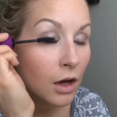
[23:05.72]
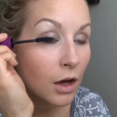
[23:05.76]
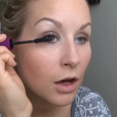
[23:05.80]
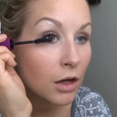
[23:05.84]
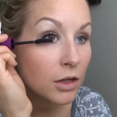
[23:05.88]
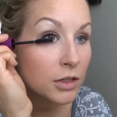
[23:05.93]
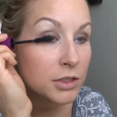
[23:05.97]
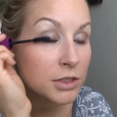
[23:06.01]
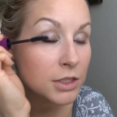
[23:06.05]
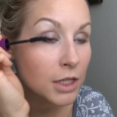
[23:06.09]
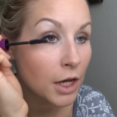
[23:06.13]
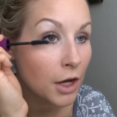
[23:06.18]

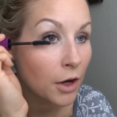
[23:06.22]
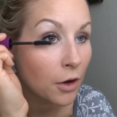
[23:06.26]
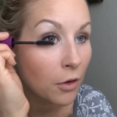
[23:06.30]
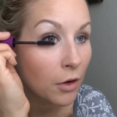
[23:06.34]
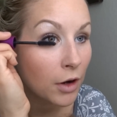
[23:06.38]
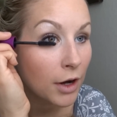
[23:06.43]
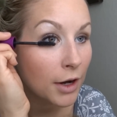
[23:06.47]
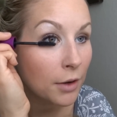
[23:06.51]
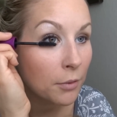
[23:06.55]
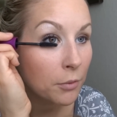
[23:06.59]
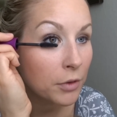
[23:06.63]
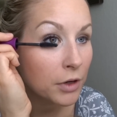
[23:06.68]
Also,
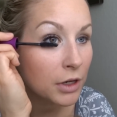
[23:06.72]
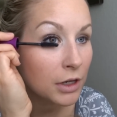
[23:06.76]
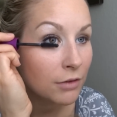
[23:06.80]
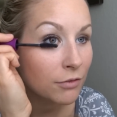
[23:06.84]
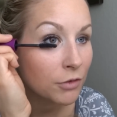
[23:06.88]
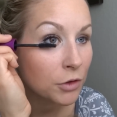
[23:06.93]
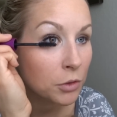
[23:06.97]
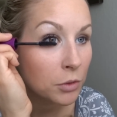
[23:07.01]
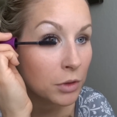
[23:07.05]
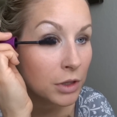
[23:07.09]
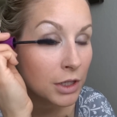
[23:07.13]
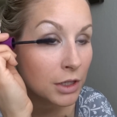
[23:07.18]
I will give
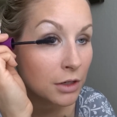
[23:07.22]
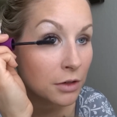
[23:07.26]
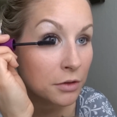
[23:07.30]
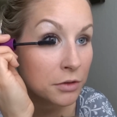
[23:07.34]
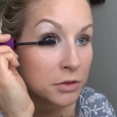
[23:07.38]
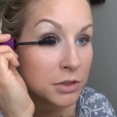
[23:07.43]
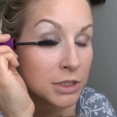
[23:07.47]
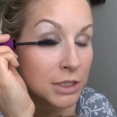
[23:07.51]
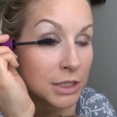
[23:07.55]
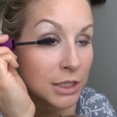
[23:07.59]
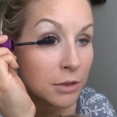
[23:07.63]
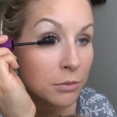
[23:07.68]
you a
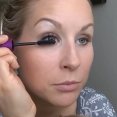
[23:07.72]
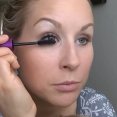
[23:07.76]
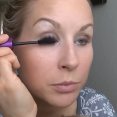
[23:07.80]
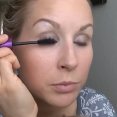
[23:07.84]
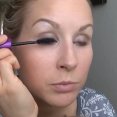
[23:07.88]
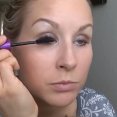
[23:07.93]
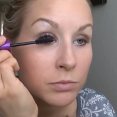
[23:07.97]
little tip.